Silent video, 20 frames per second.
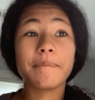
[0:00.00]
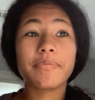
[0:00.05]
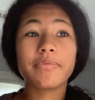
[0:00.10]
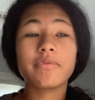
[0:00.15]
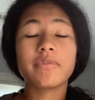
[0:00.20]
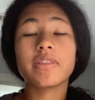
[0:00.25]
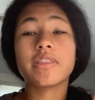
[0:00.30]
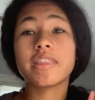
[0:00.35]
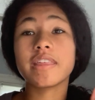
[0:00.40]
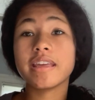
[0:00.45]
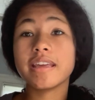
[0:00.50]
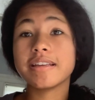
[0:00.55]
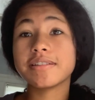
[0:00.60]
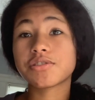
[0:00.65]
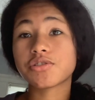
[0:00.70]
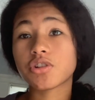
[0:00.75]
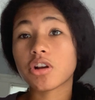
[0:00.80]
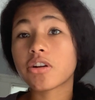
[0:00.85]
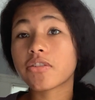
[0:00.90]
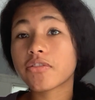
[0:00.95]
The
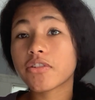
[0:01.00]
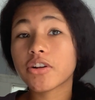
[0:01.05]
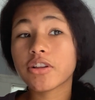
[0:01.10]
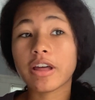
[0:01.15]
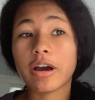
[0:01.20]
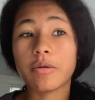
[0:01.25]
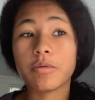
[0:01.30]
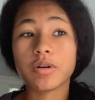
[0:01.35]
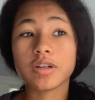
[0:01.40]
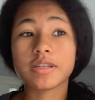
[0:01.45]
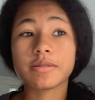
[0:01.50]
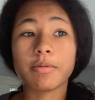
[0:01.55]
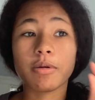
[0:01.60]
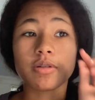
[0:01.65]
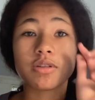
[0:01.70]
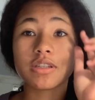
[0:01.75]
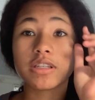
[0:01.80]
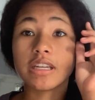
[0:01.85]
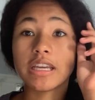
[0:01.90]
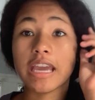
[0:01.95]
server that we're
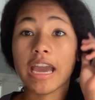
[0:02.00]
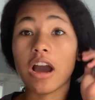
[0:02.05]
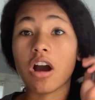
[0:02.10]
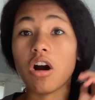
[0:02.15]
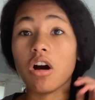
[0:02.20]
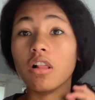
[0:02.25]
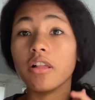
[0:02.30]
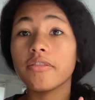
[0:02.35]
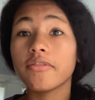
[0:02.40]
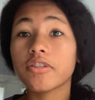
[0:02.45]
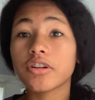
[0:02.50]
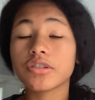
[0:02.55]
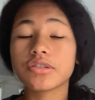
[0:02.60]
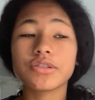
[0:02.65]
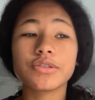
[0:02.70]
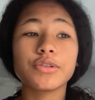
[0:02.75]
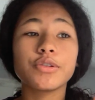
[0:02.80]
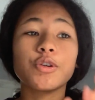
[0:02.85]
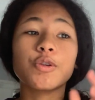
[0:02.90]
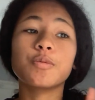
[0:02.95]
supposed to get all of our
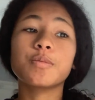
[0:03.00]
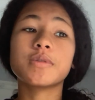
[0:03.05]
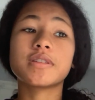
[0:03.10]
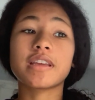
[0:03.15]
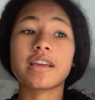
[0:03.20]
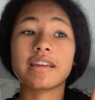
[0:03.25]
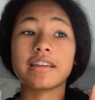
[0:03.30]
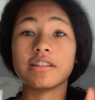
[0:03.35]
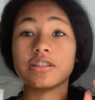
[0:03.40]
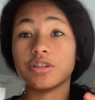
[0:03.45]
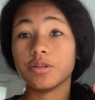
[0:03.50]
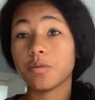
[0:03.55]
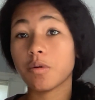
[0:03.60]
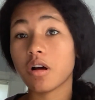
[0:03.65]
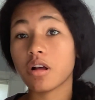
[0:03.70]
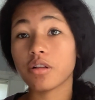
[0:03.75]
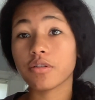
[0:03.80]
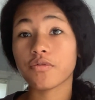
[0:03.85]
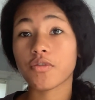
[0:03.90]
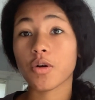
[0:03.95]
Zooms and do all
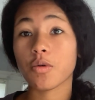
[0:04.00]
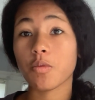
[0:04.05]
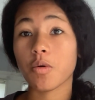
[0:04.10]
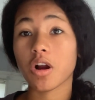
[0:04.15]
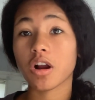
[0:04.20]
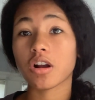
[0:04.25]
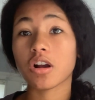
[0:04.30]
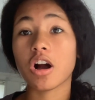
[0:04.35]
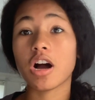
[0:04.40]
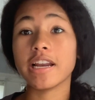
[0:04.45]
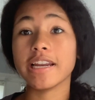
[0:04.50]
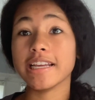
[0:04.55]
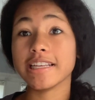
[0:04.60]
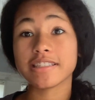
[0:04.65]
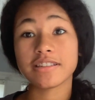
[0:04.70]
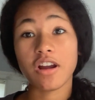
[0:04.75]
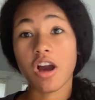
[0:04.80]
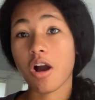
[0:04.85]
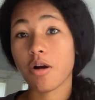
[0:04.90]
of our work on is not